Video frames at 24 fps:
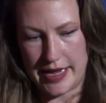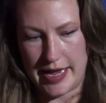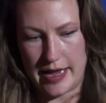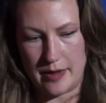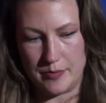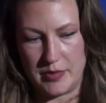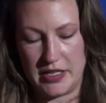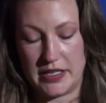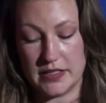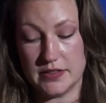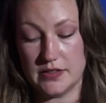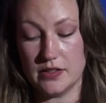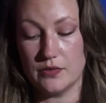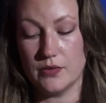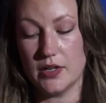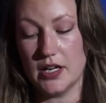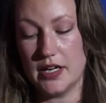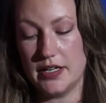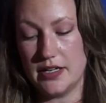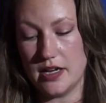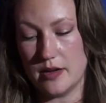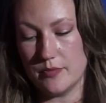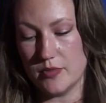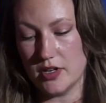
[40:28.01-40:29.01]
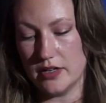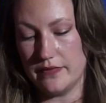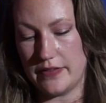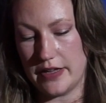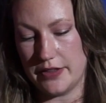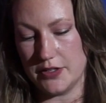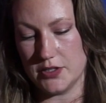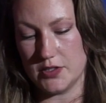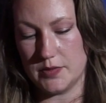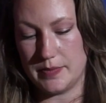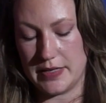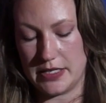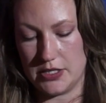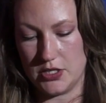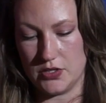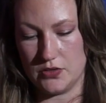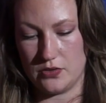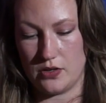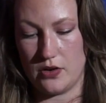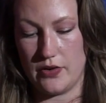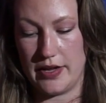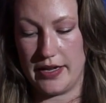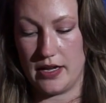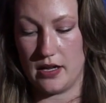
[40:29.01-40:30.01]
because there were a number of other sponges
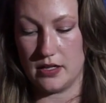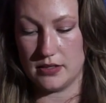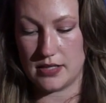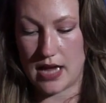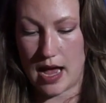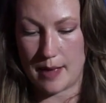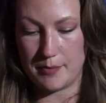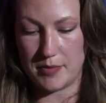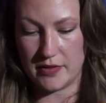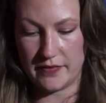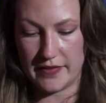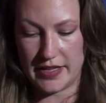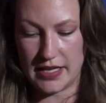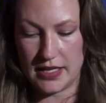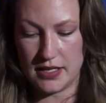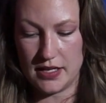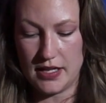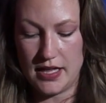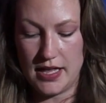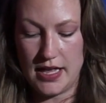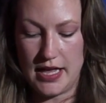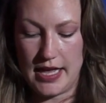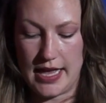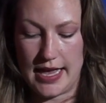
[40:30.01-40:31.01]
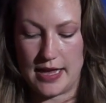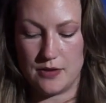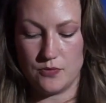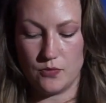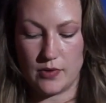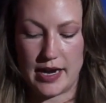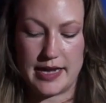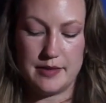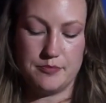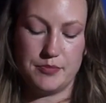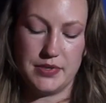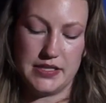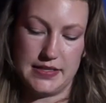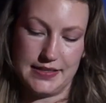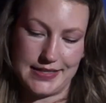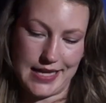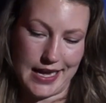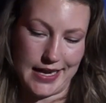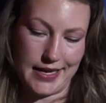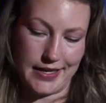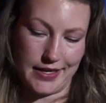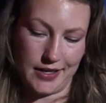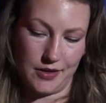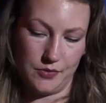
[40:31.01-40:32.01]
growing on top of it, and right
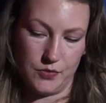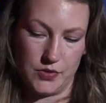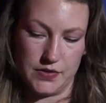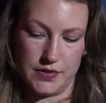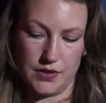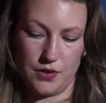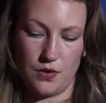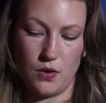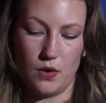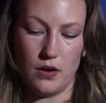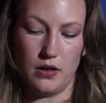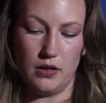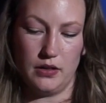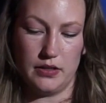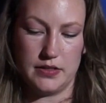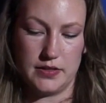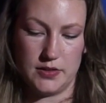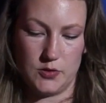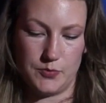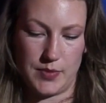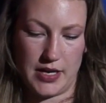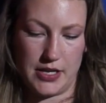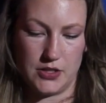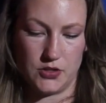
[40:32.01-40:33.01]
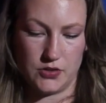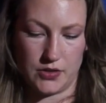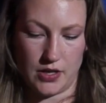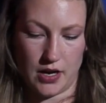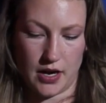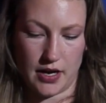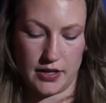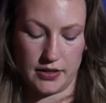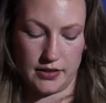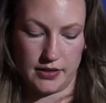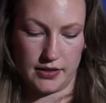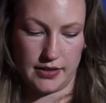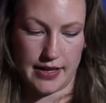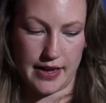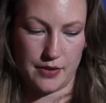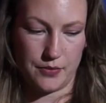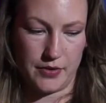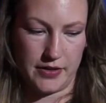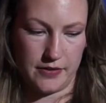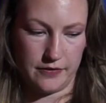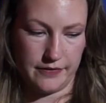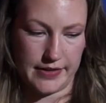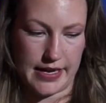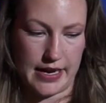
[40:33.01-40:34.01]
beside it was a coral and sponge garden that
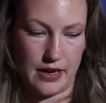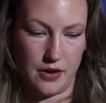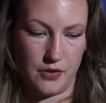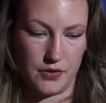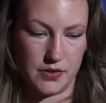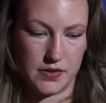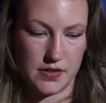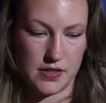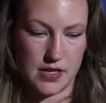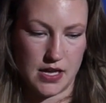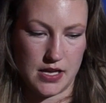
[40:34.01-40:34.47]
we found.